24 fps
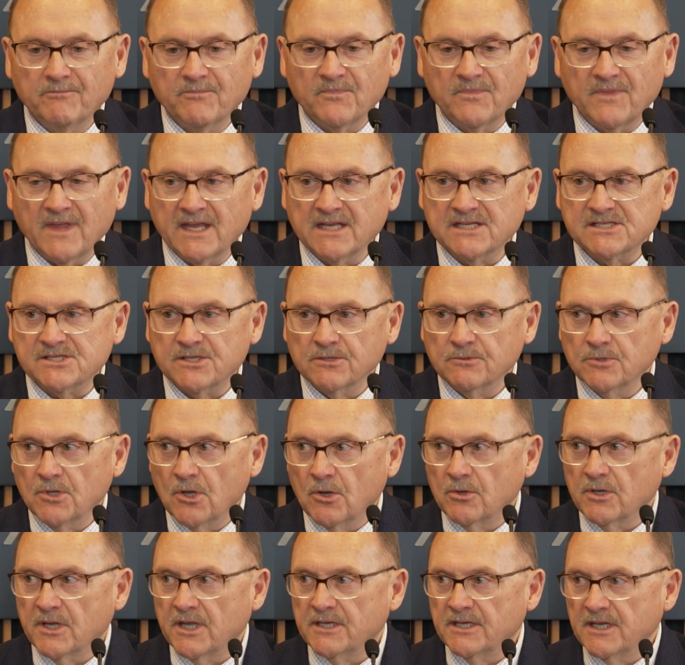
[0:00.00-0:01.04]
thanks to
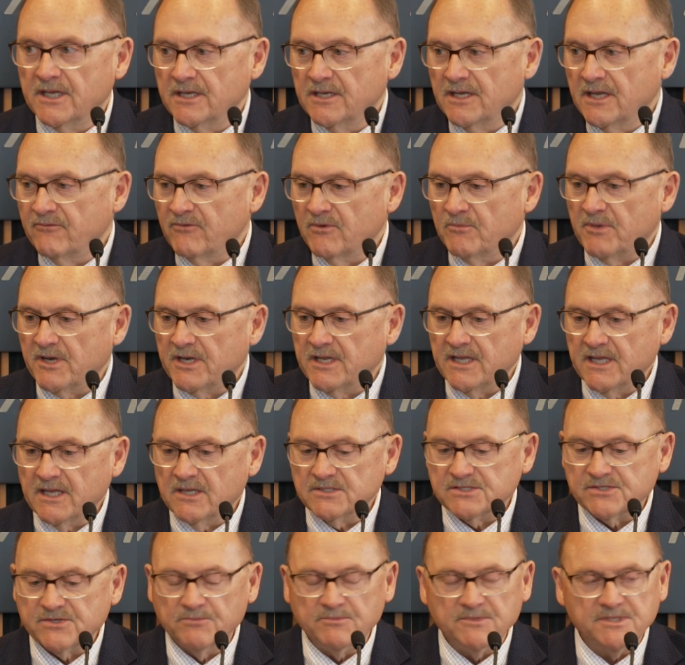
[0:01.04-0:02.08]
Logan and everybody
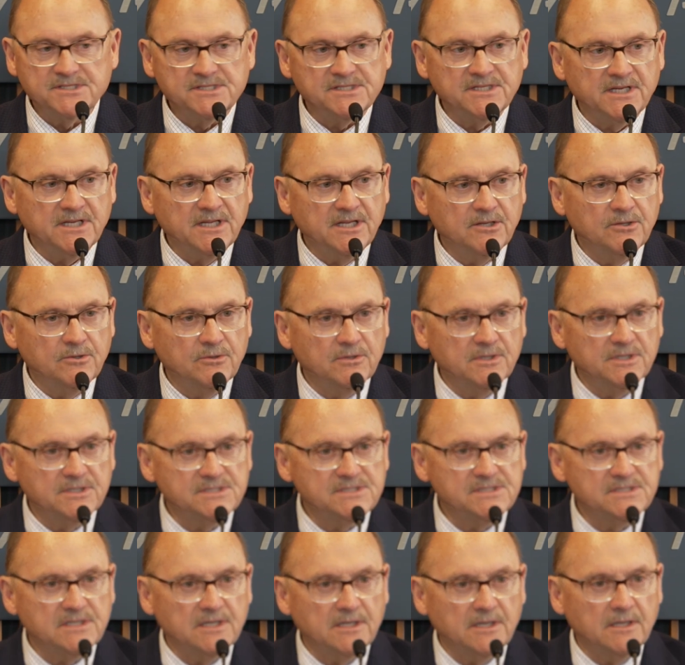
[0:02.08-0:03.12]
else from the city who
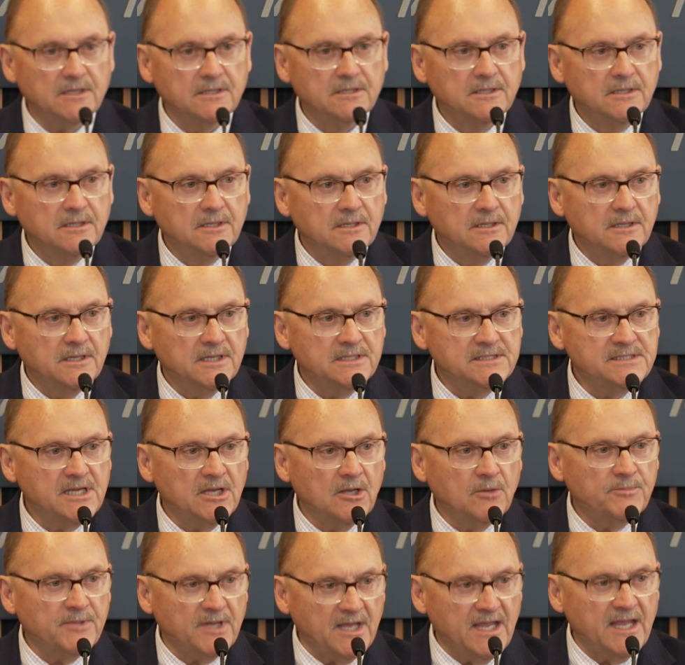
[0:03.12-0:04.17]
has
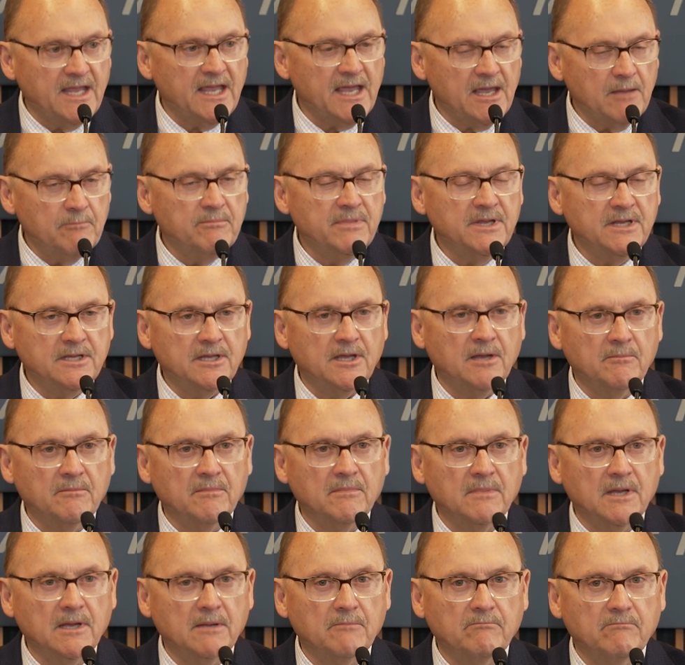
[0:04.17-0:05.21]
helped AHAB
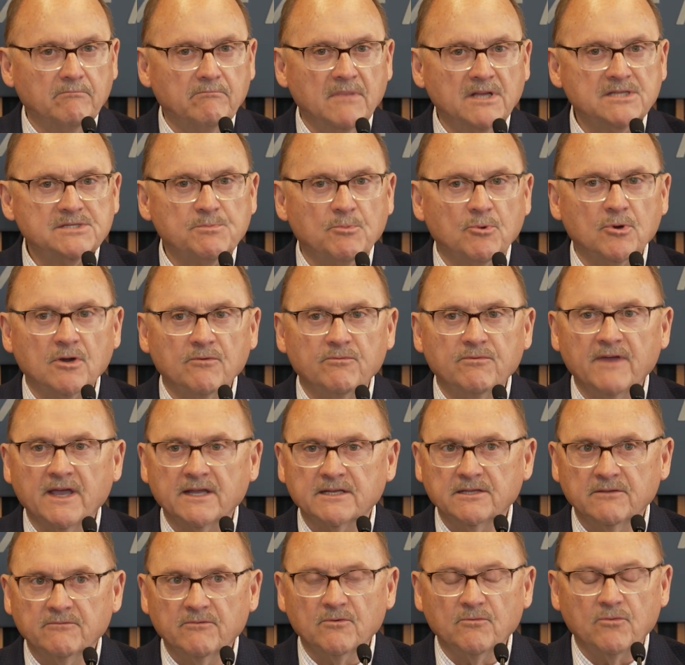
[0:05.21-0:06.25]
become much more
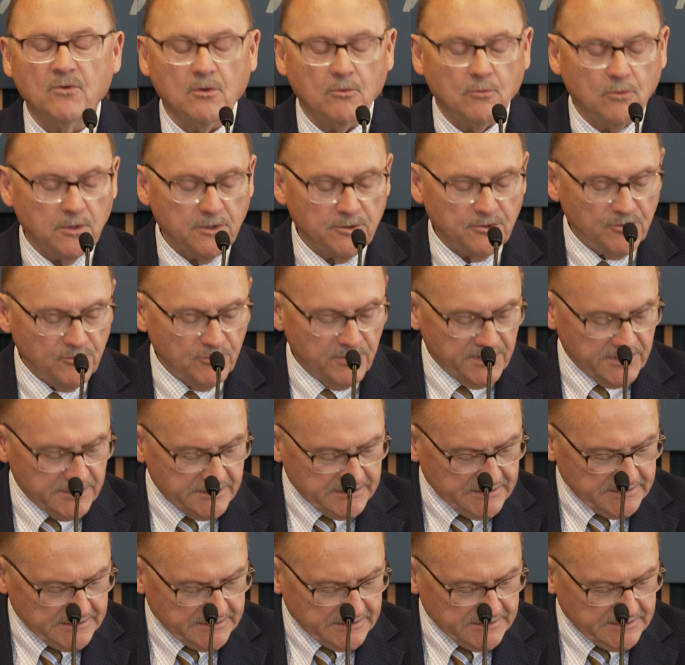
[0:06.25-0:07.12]
effective at what we're doing.